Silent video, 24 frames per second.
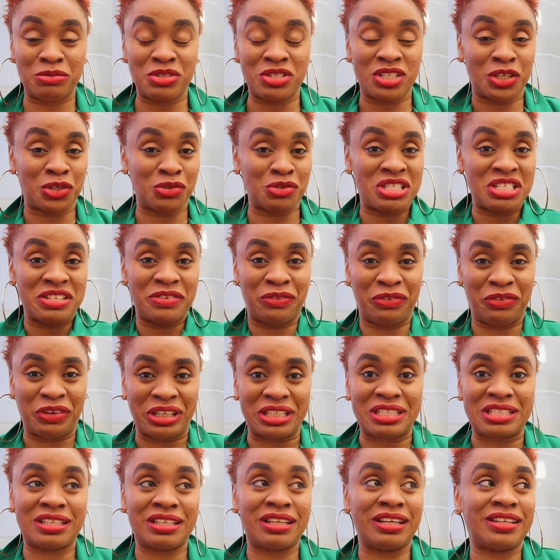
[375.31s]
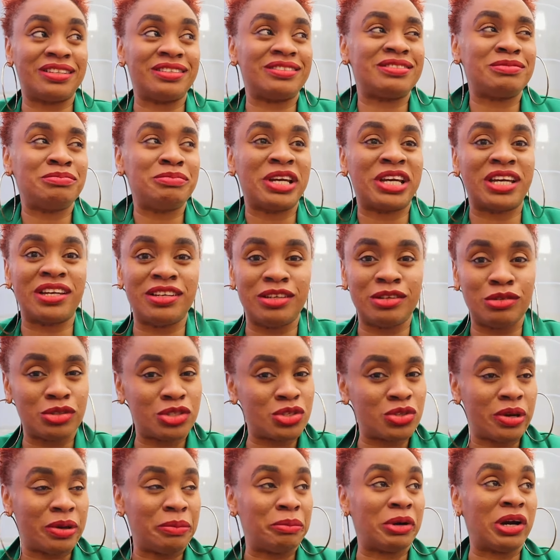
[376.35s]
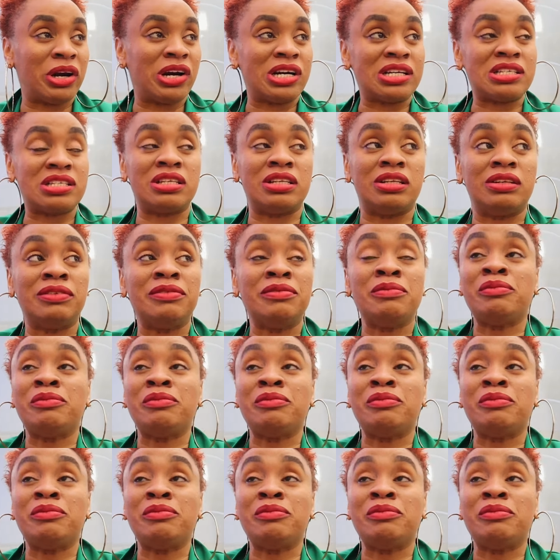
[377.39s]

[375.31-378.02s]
security vests, like making it look so embarrassing